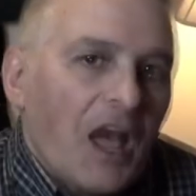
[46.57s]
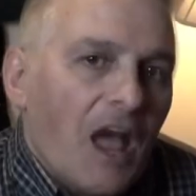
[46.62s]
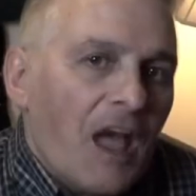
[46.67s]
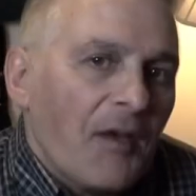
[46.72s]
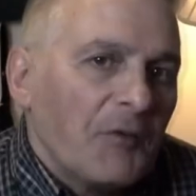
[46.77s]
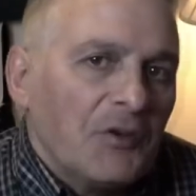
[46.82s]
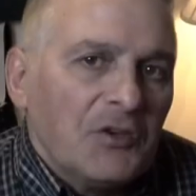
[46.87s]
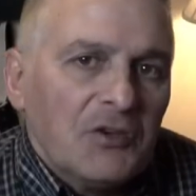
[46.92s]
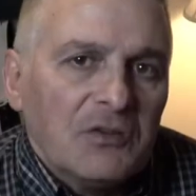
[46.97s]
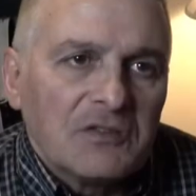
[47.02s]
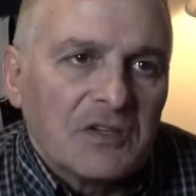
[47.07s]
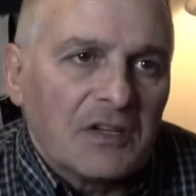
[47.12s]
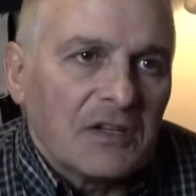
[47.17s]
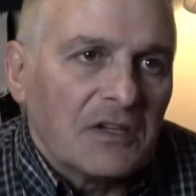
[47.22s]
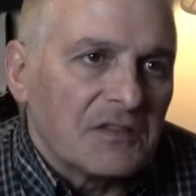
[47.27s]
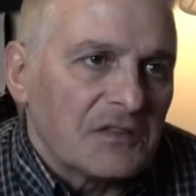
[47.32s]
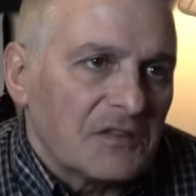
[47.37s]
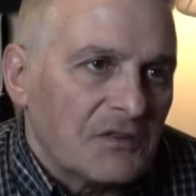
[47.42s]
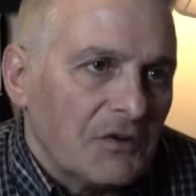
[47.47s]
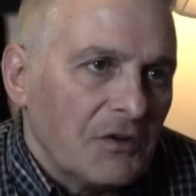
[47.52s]
I've been
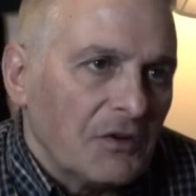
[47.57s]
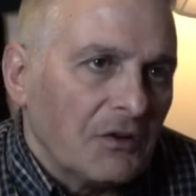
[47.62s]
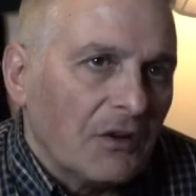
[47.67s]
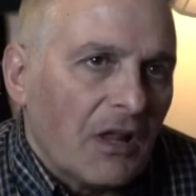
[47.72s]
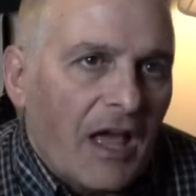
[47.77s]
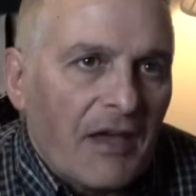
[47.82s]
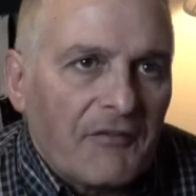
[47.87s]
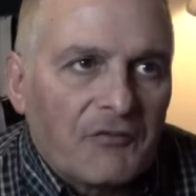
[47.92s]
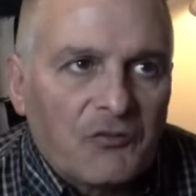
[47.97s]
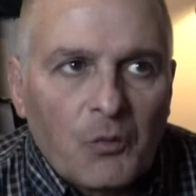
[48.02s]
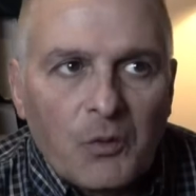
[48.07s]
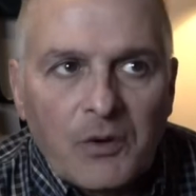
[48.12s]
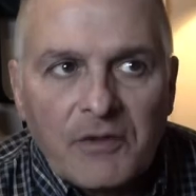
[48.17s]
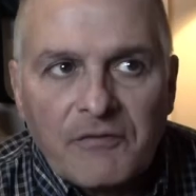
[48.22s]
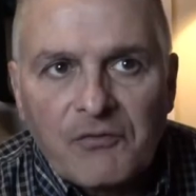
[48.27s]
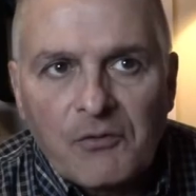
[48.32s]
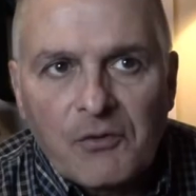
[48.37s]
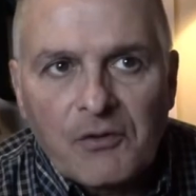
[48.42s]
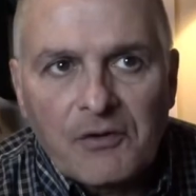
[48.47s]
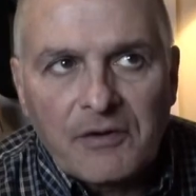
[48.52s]
using a StudioLive
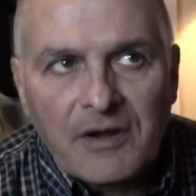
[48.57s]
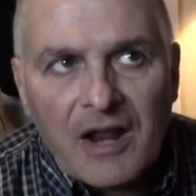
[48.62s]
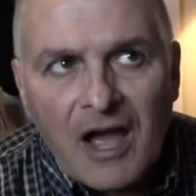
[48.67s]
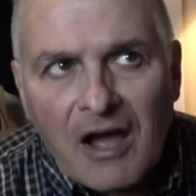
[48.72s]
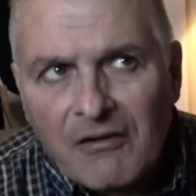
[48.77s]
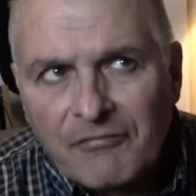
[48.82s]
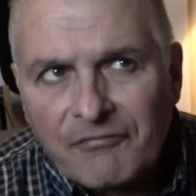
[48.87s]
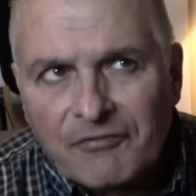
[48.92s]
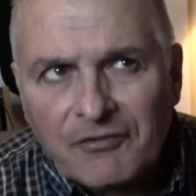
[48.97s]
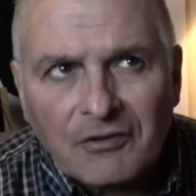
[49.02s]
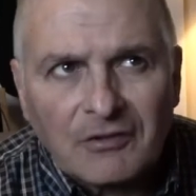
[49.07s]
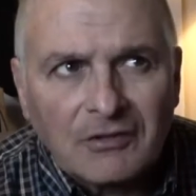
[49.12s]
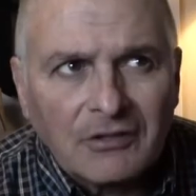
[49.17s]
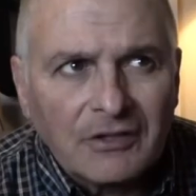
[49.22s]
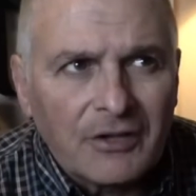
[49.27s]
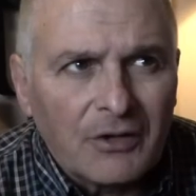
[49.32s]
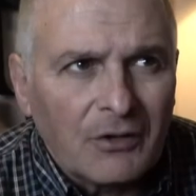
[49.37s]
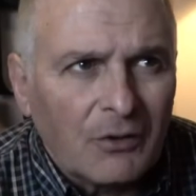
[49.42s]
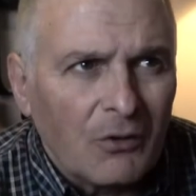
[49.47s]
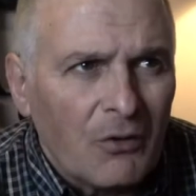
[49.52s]
24 now for a
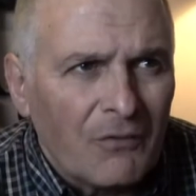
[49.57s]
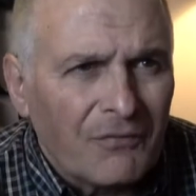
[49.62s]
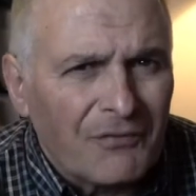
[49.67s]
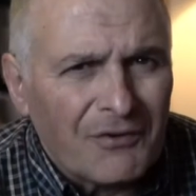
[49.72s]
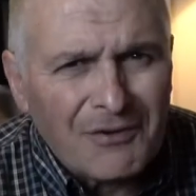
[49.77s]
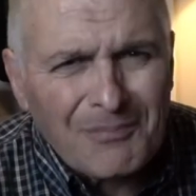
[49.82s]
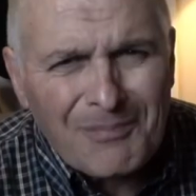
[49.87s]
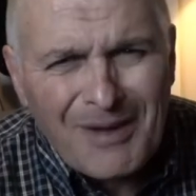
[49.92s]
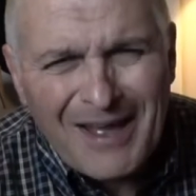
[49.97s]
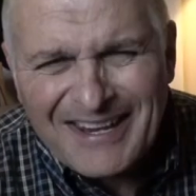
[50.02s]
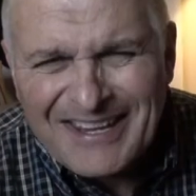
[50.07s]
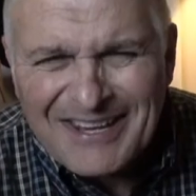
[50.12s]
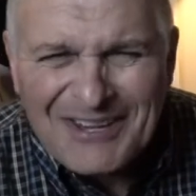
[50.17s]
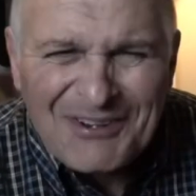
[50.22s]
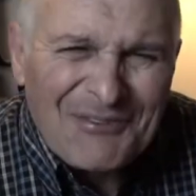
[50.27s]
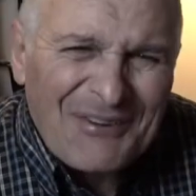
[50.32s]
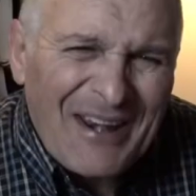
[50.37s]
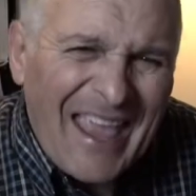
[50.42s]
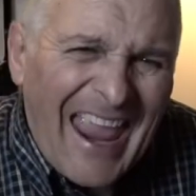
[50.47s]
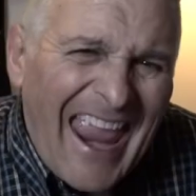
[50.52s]
little over about a
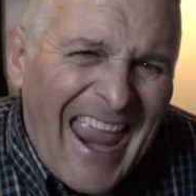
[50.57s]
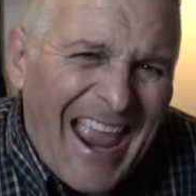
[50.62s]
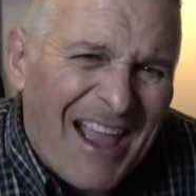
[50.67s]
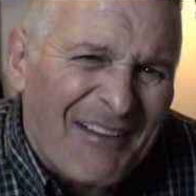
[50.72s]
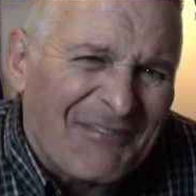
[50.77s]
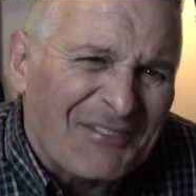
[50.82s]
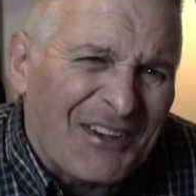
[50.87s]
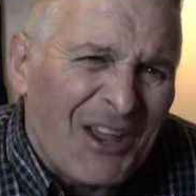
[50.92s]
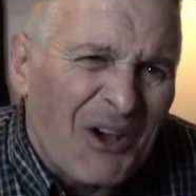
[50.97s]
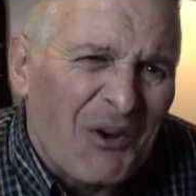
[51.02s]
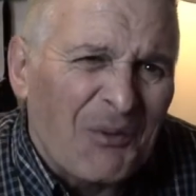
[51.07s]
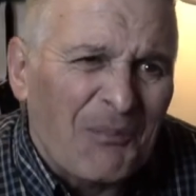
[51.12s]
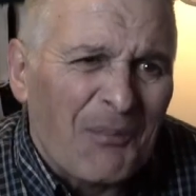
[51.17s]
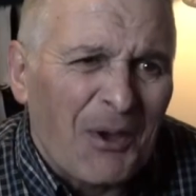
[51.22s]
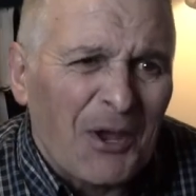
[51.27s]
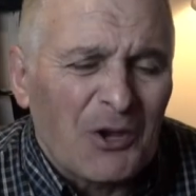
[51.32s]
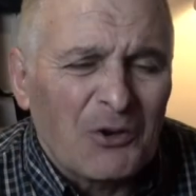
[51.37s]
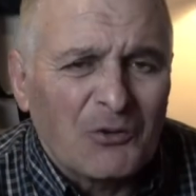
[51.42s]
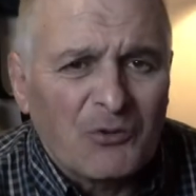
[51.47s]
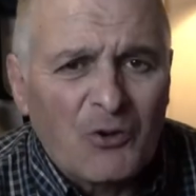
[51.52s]
year and a half now in
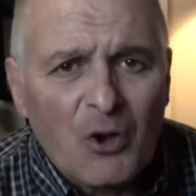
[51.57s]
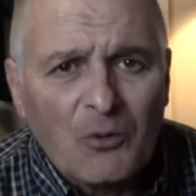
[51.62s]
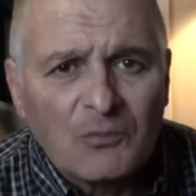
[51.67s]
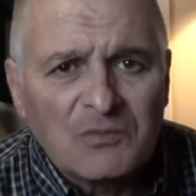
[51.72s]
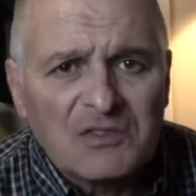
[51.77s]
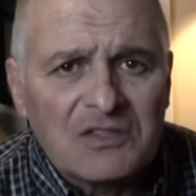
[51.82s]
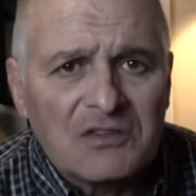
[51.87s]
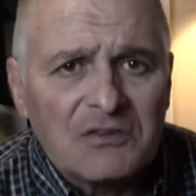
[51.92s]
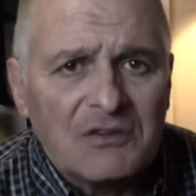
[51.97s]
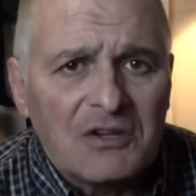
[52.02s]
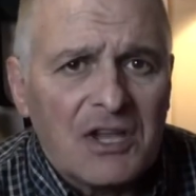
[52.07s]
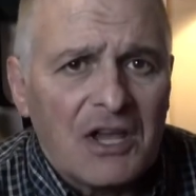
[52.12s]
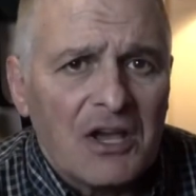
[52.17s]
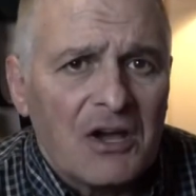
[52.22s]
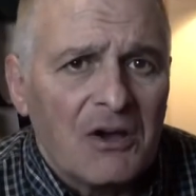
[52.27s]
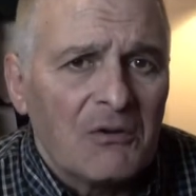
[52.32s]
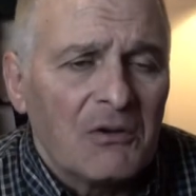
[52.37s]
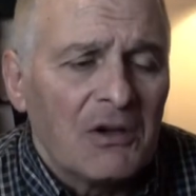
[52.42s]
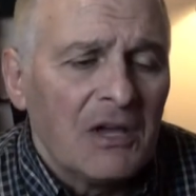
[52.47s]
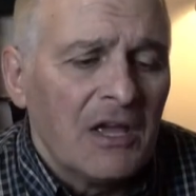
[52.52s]
my own home
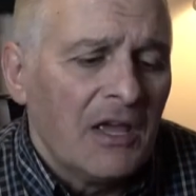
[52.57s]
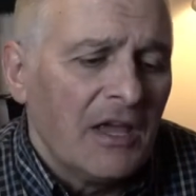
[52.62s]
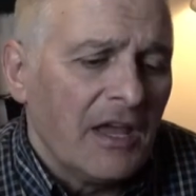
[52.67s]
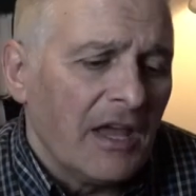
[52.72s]
studio.